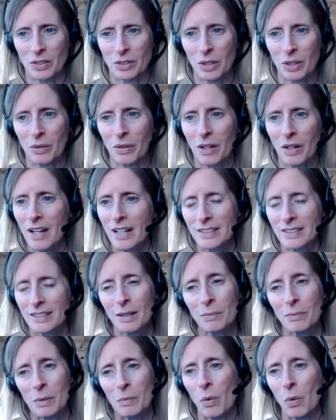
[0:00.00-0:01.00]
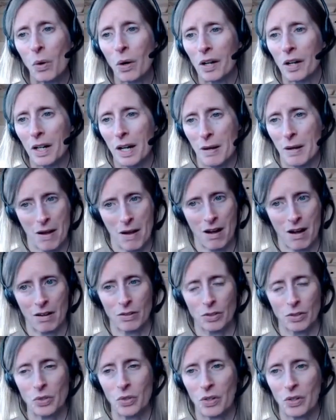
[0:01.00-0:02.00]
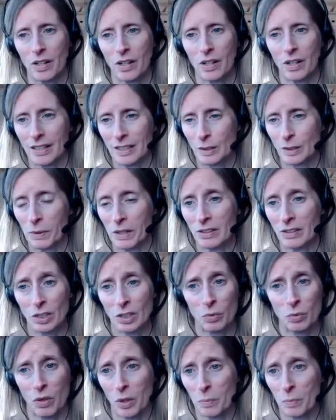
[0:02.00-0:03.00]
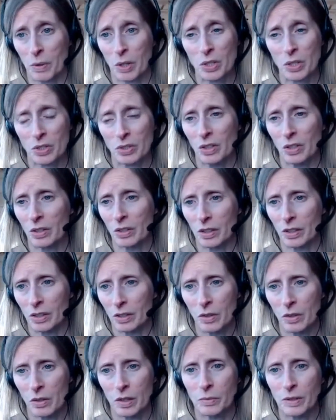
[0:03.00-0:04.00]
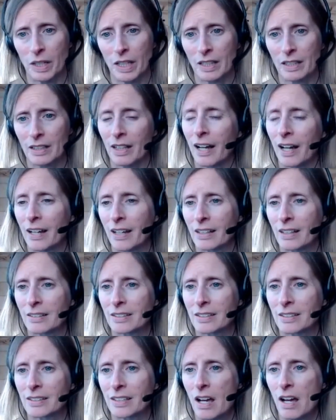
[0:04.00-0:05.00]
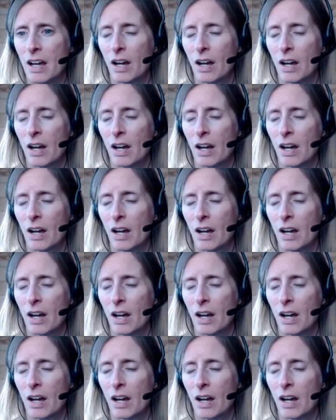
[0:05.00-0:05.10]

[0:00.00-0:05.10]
So tell me more about your experiences, whether personal or with clients,